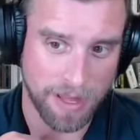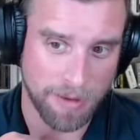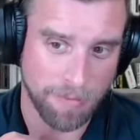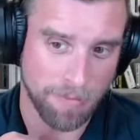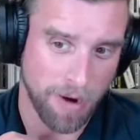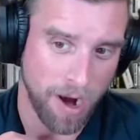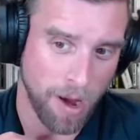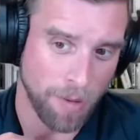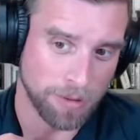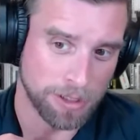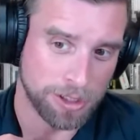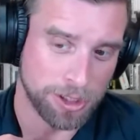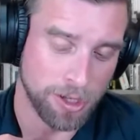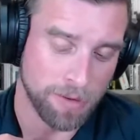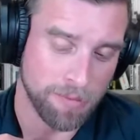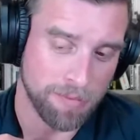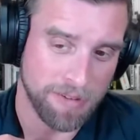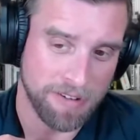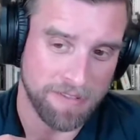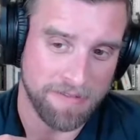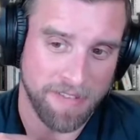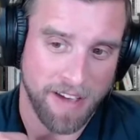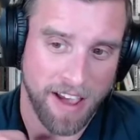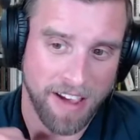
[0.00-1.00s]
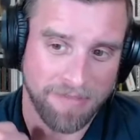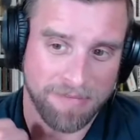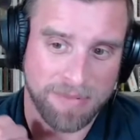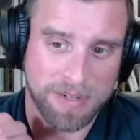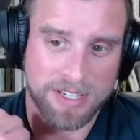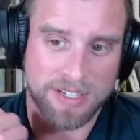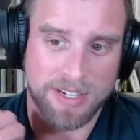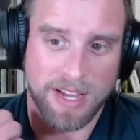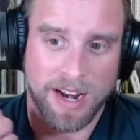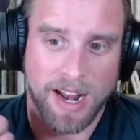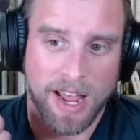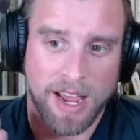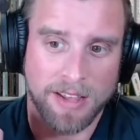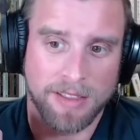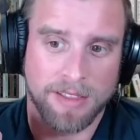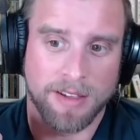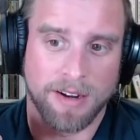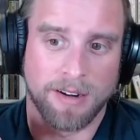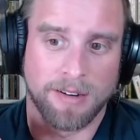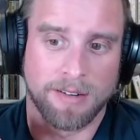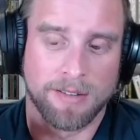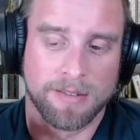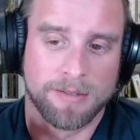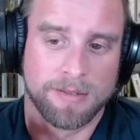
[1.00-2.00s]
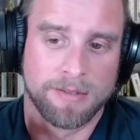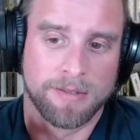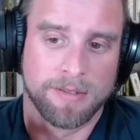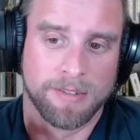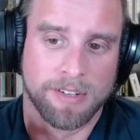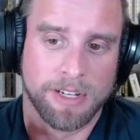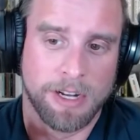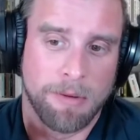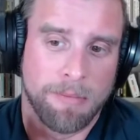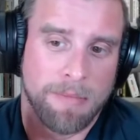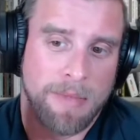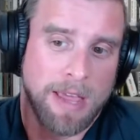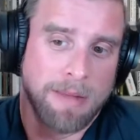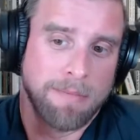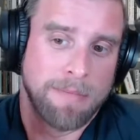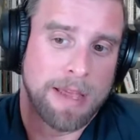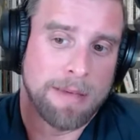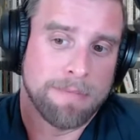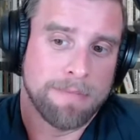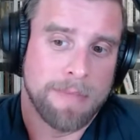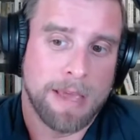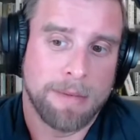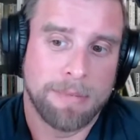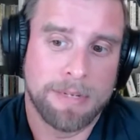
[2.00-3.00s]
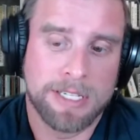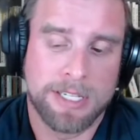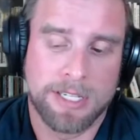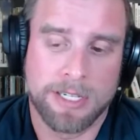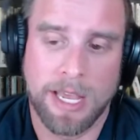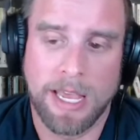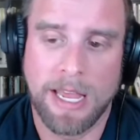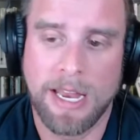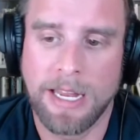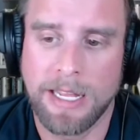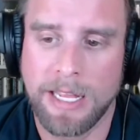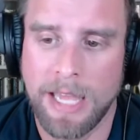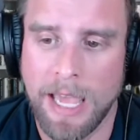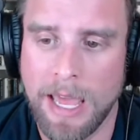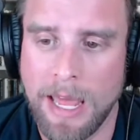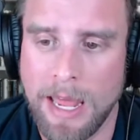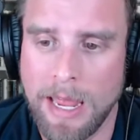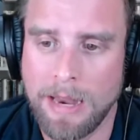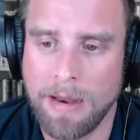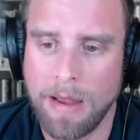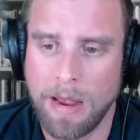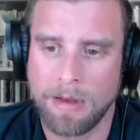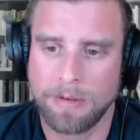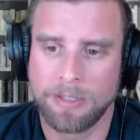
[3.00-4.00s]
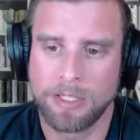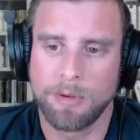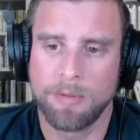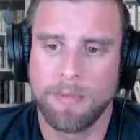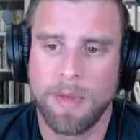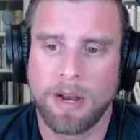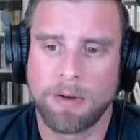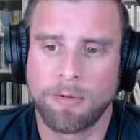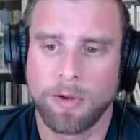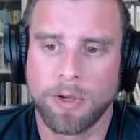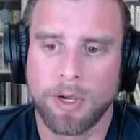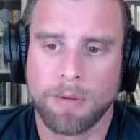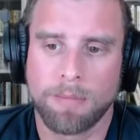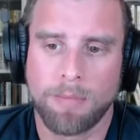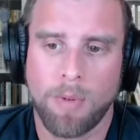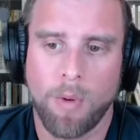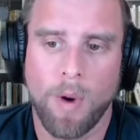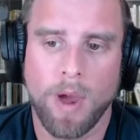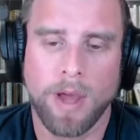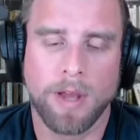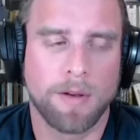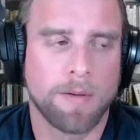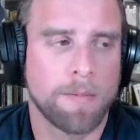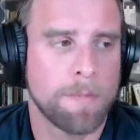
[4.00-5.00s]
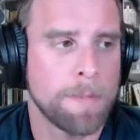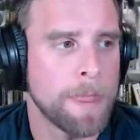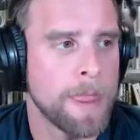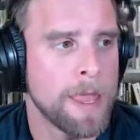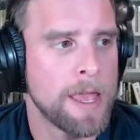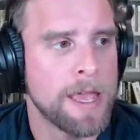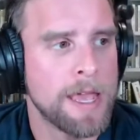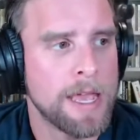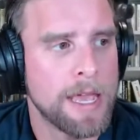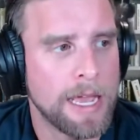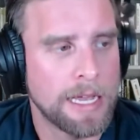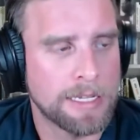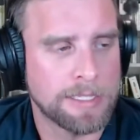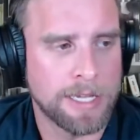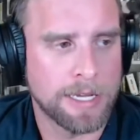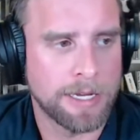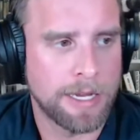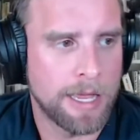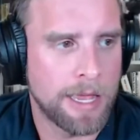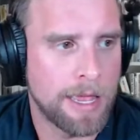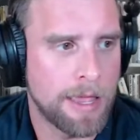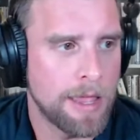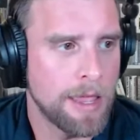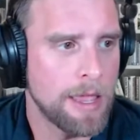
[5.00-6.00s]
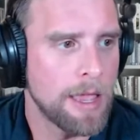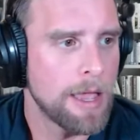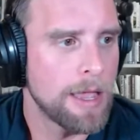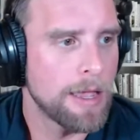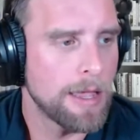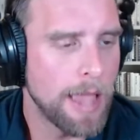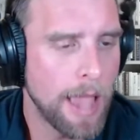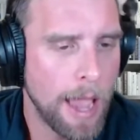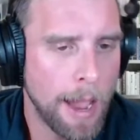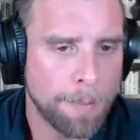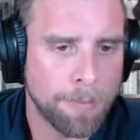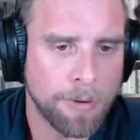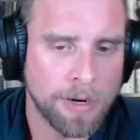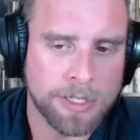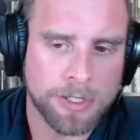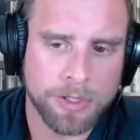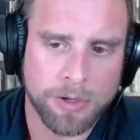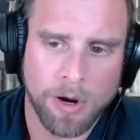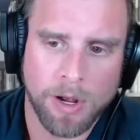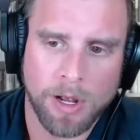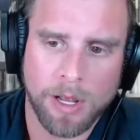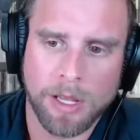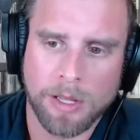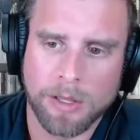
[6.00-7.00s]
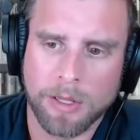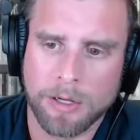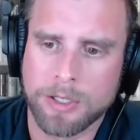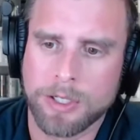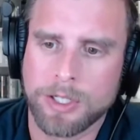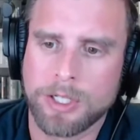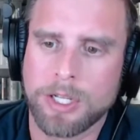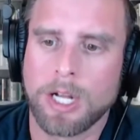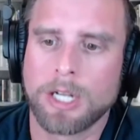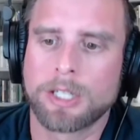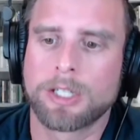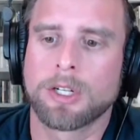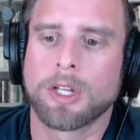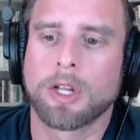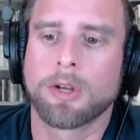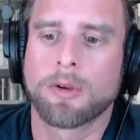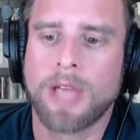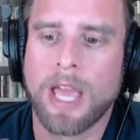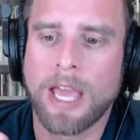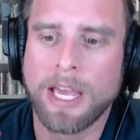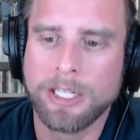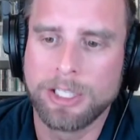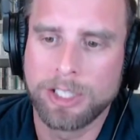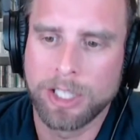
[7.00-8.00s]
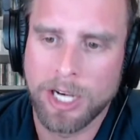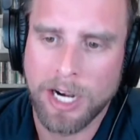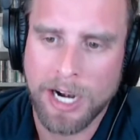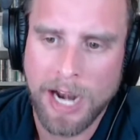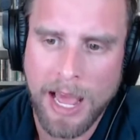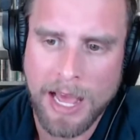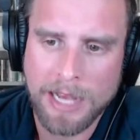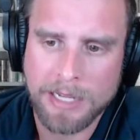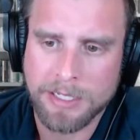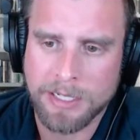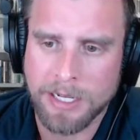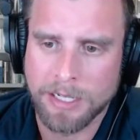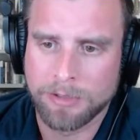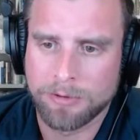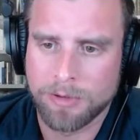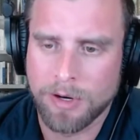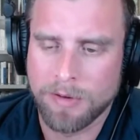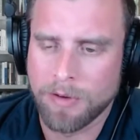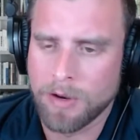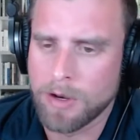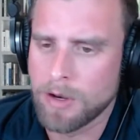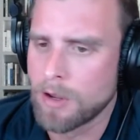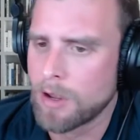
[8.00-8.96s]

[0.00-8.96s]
They probably shouldn't be 5% either. And maybe, and again, and someone made a really good point. It's like cap rates they're such location and asset driven.